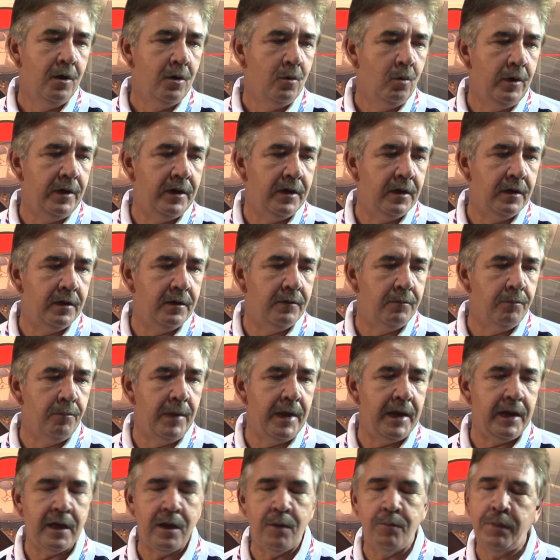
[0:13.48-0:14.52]
We could
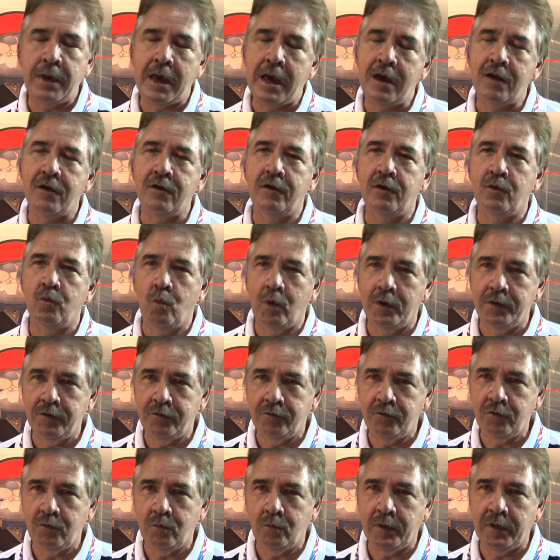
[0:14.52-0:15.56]
make a pattern in one to
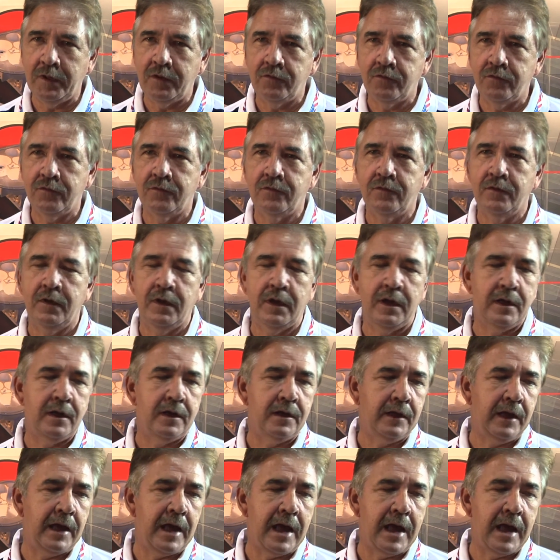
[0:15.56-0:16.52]
two weeks and a